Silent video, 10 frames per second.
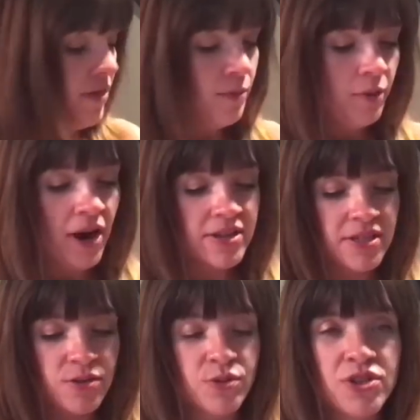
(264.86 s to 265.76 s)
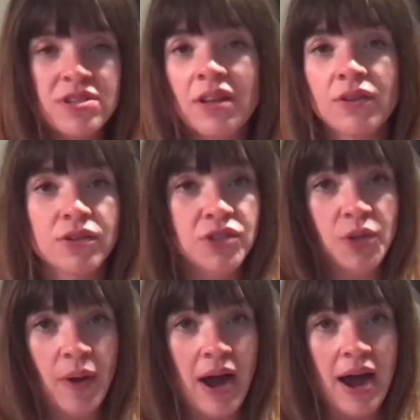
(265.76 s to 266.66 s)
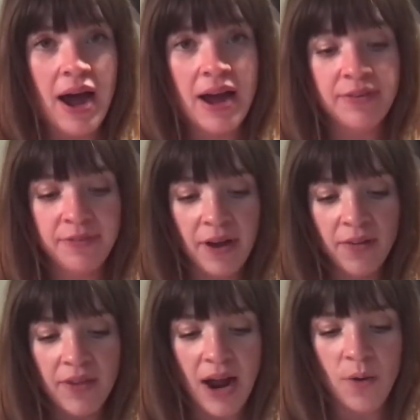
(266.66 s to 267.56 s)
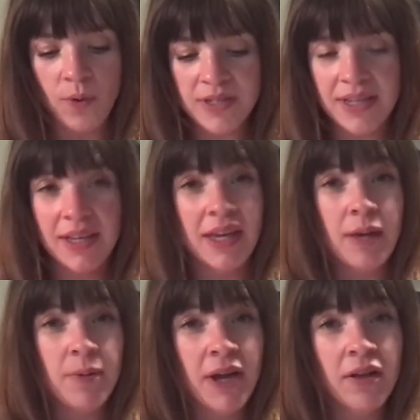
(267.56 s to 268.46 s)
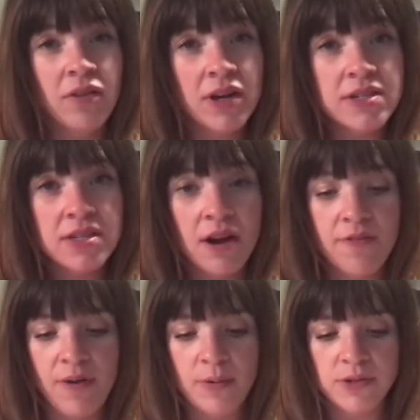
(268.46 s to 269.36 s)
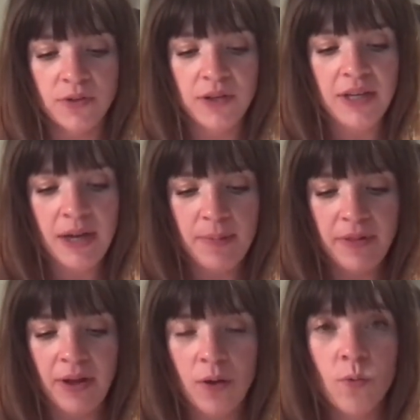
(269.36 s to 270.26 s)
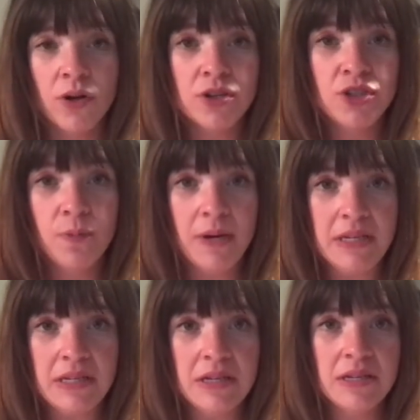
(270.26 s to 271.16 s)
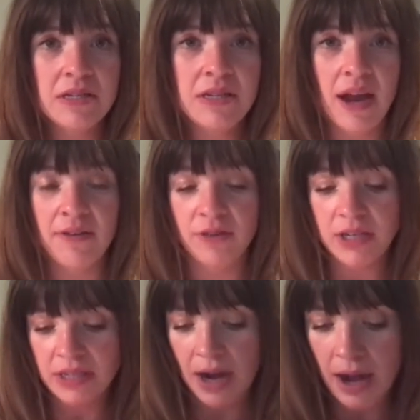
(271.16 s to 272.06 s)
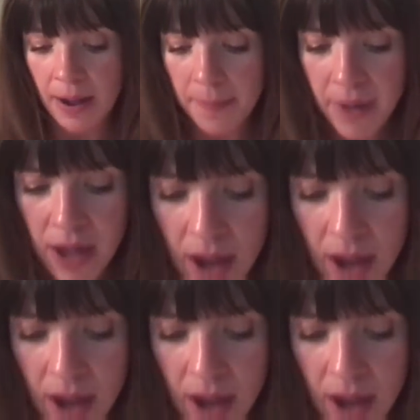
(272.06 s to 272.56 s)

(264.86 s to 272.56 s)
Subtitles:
the prices were just a little too high. I found that I wasn't keeping a lot of stuff. I was only keeping like 1 or 2 pieces every time